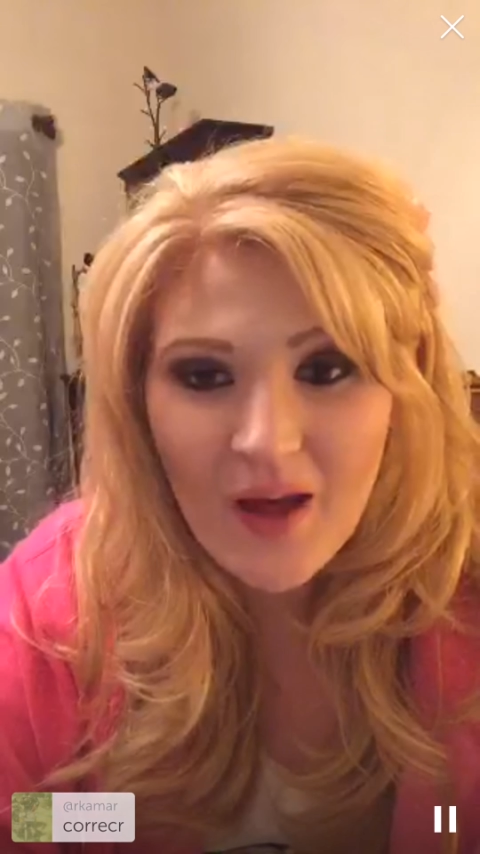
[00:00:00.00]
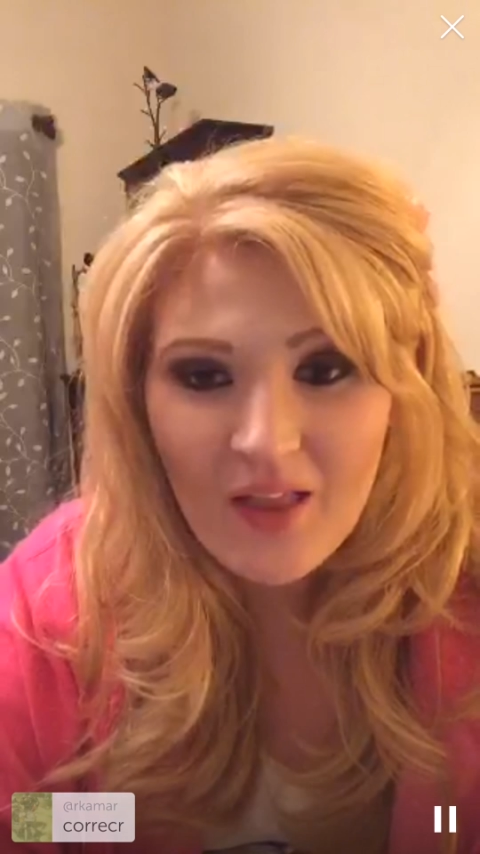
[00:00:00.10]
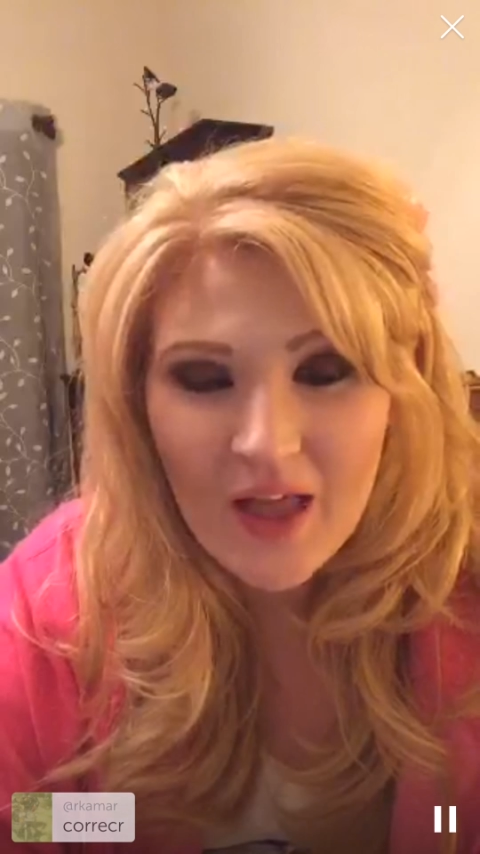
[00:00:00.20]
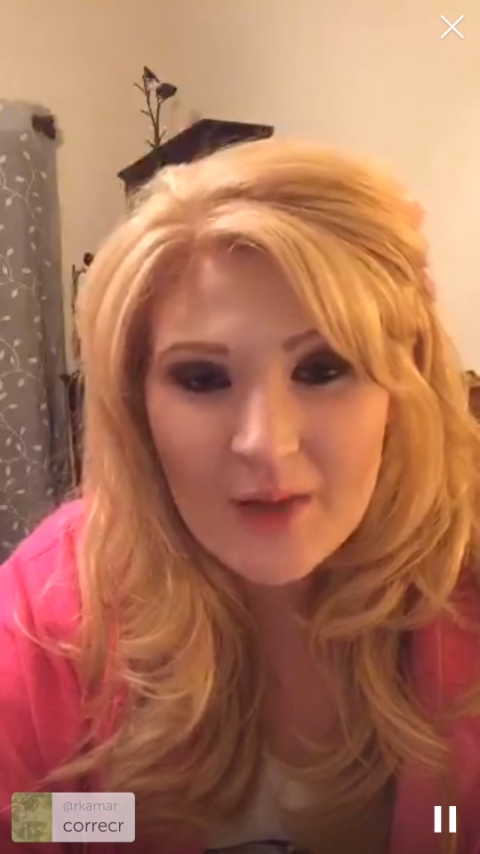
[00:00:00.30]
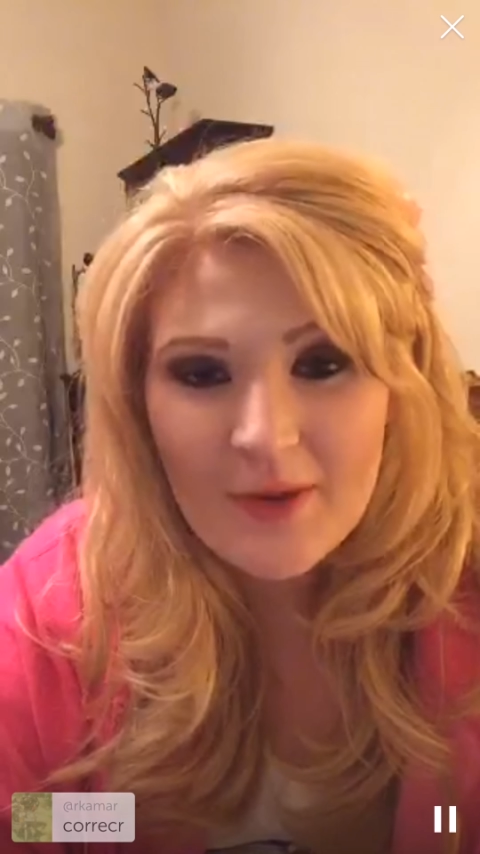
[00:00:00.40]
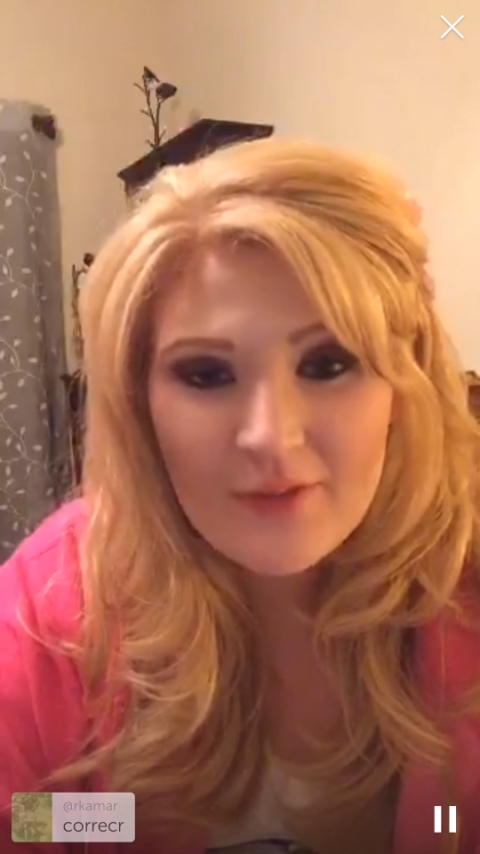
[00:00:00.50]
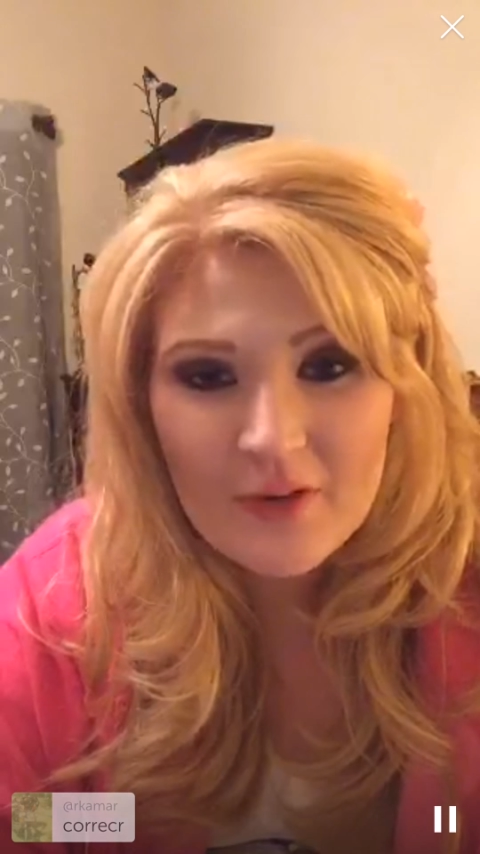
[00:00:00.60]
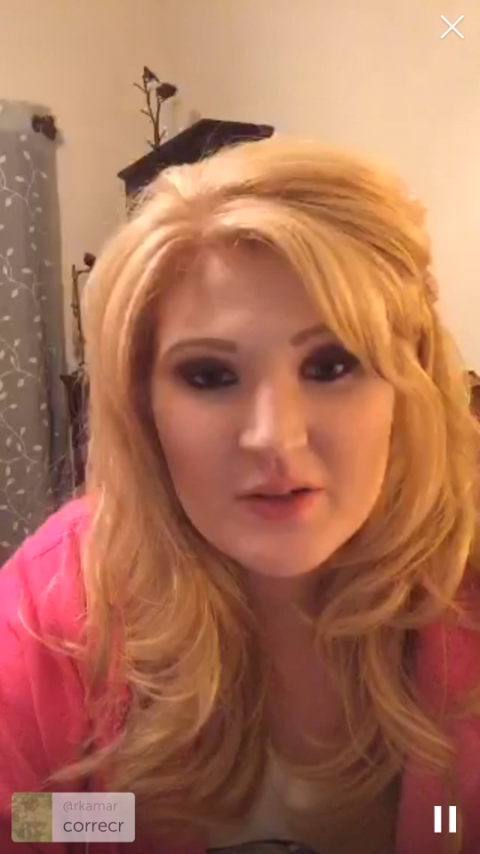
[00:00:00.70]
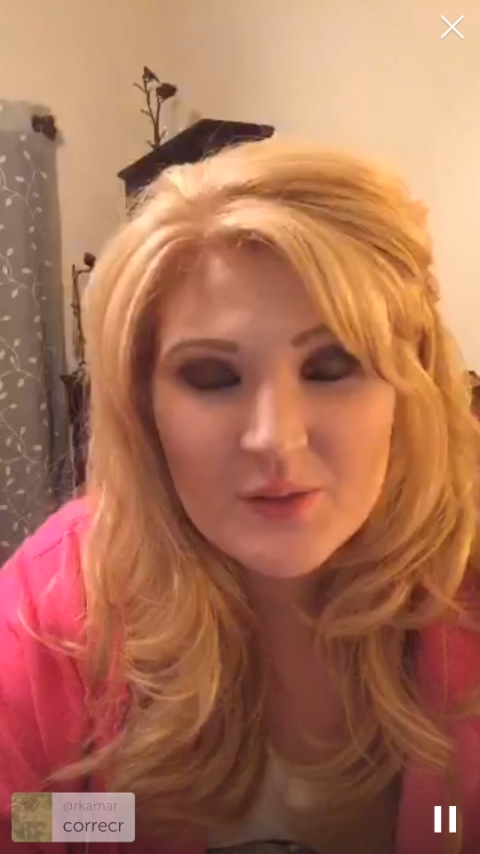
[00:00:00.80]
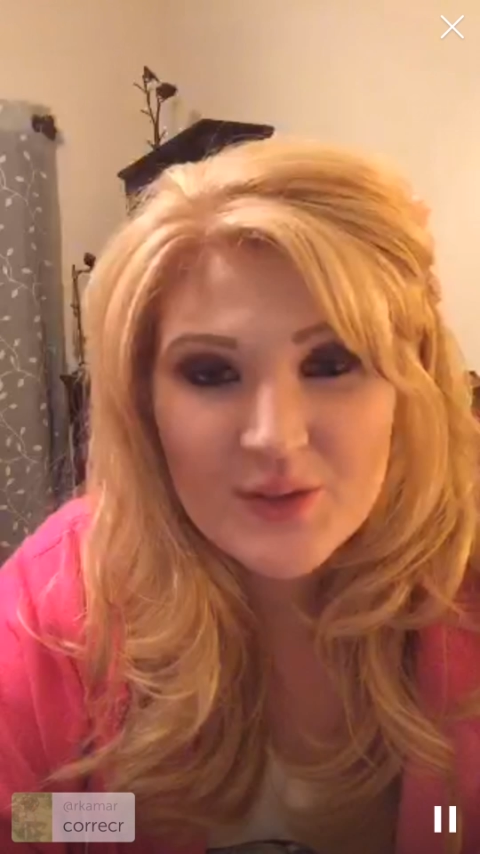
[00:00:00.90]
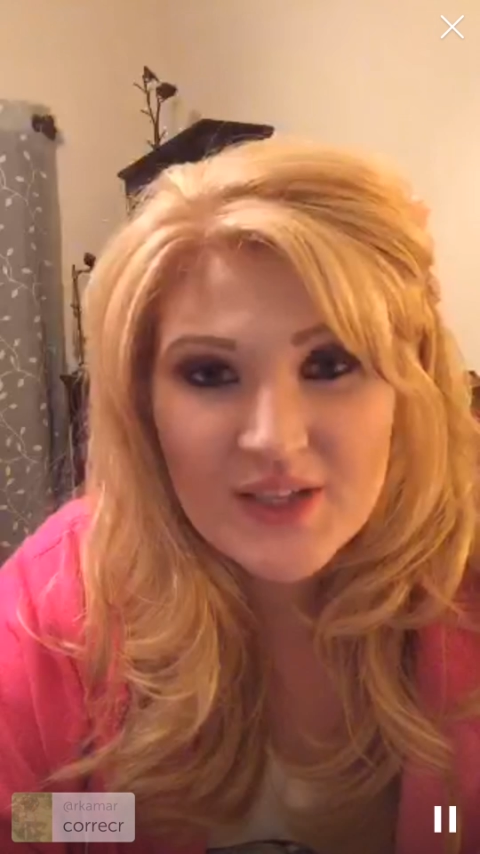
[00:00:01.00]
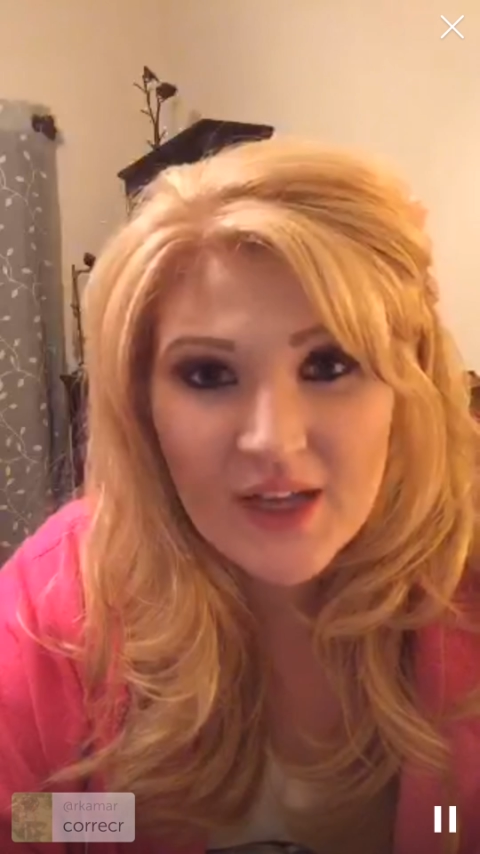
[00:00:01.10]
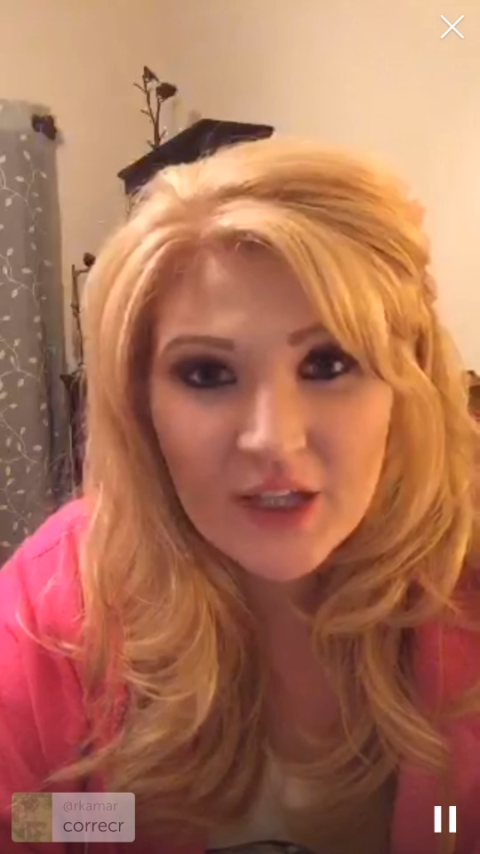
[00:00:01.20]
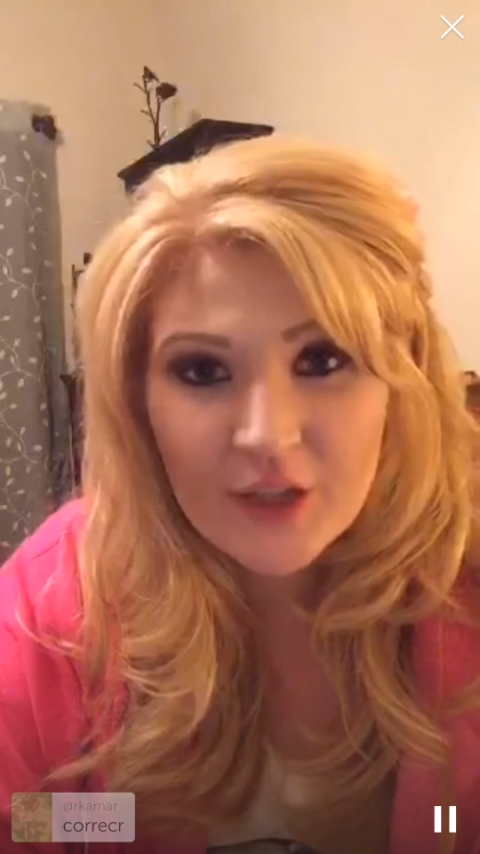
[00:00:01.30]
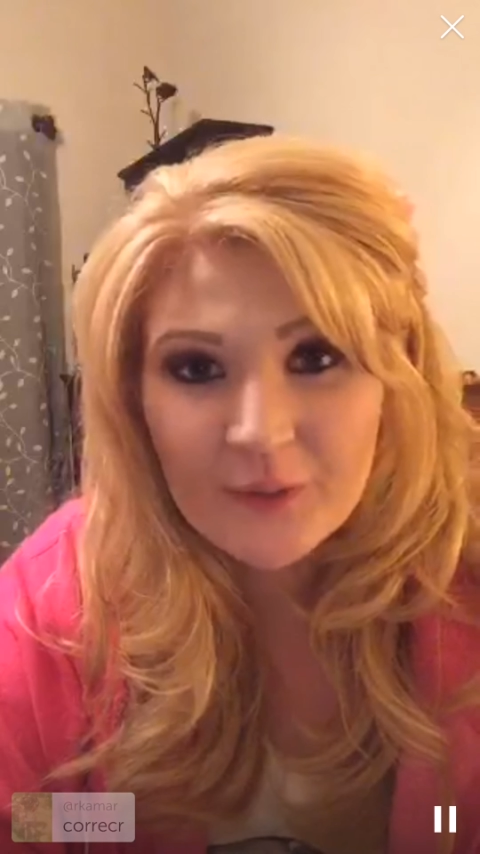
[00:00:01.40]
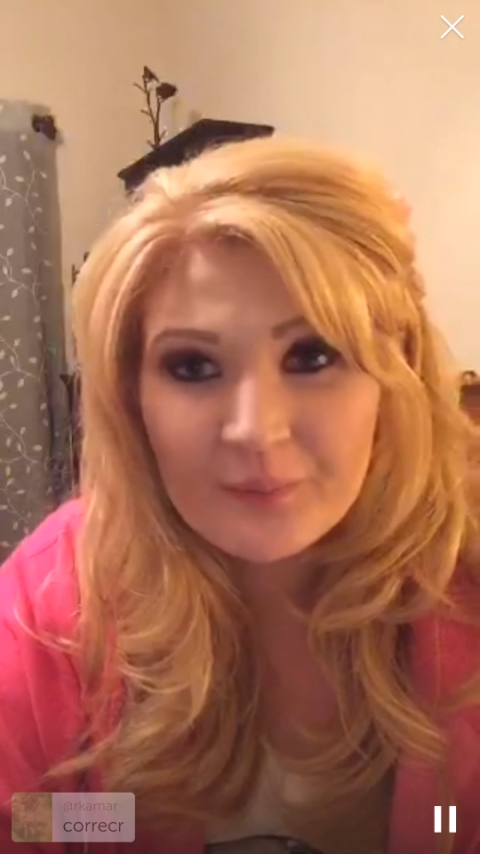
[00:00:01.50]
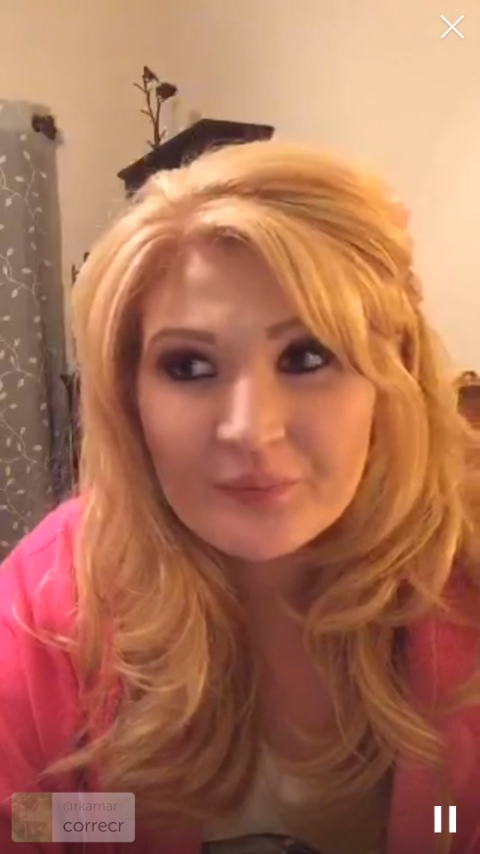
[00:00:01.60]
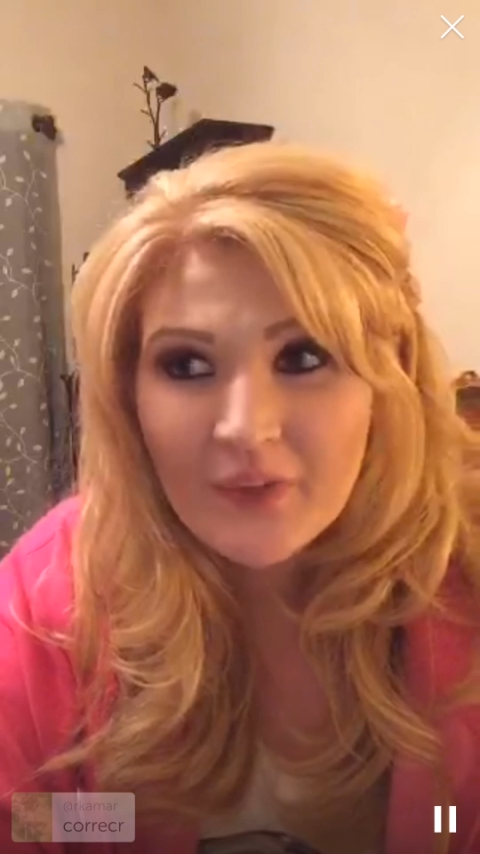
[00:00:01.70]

a lot of my viewers would tell you